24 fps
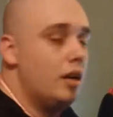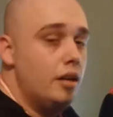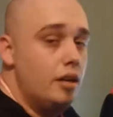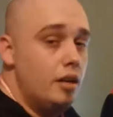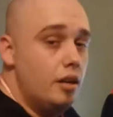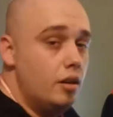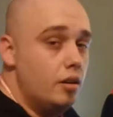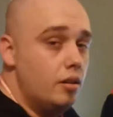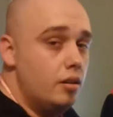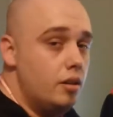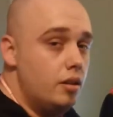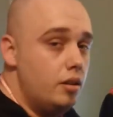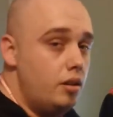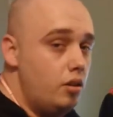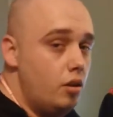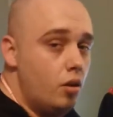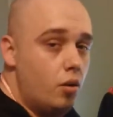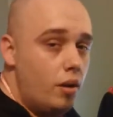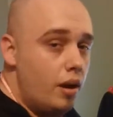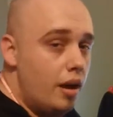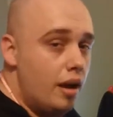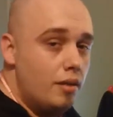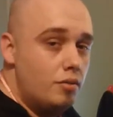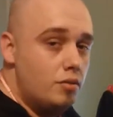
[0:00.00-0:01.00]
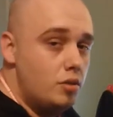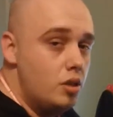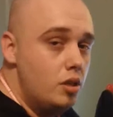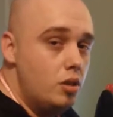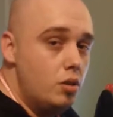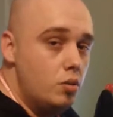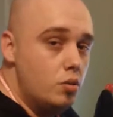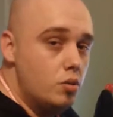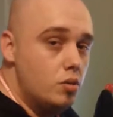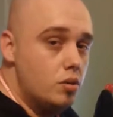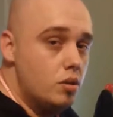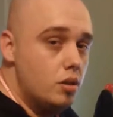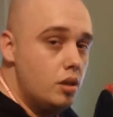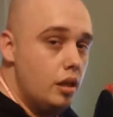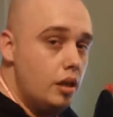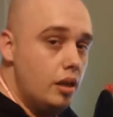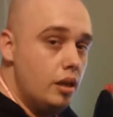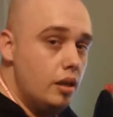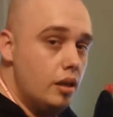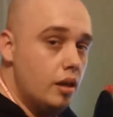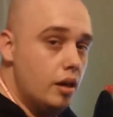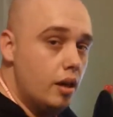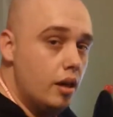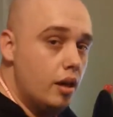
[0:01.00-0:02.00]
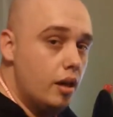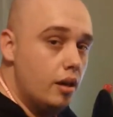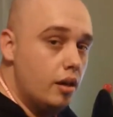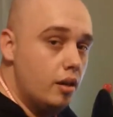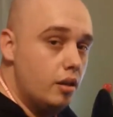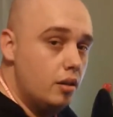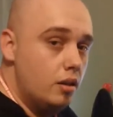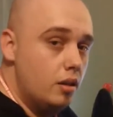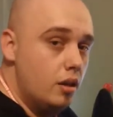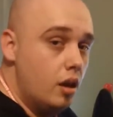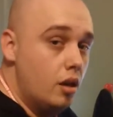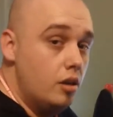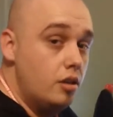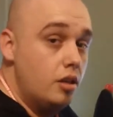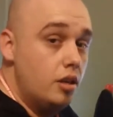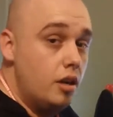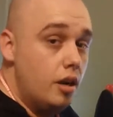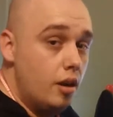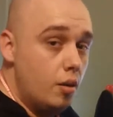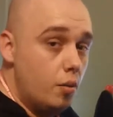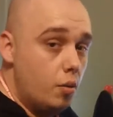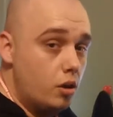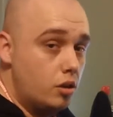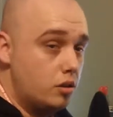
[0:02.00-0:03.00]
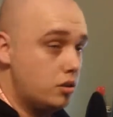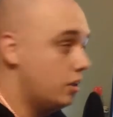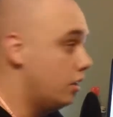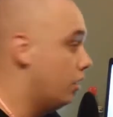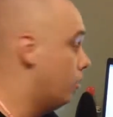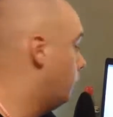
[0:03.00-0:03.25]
here that you don't have to use the Onion network to go